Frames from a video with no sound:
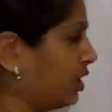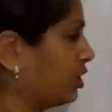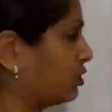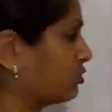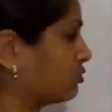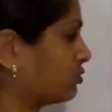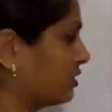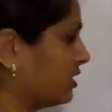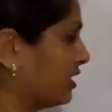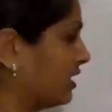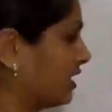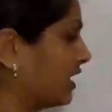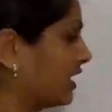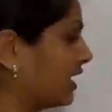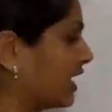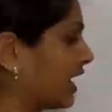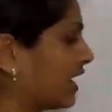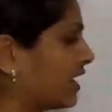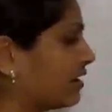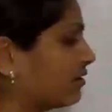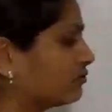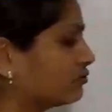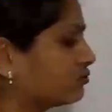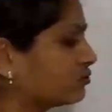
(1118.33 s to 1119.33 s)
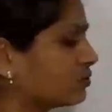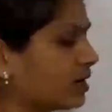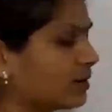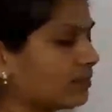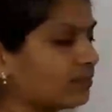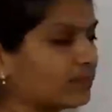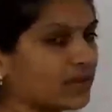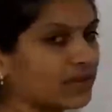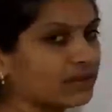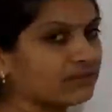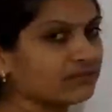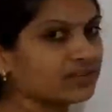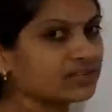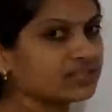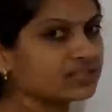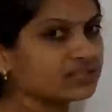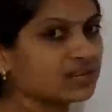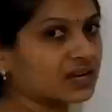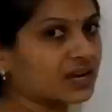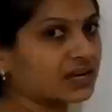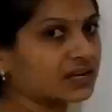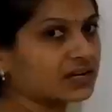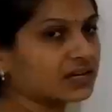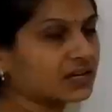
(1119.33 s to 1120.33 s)
So here I have to apply which
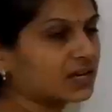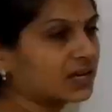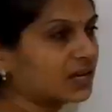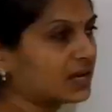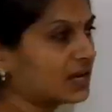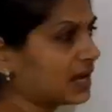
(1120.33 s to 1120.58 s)
gate?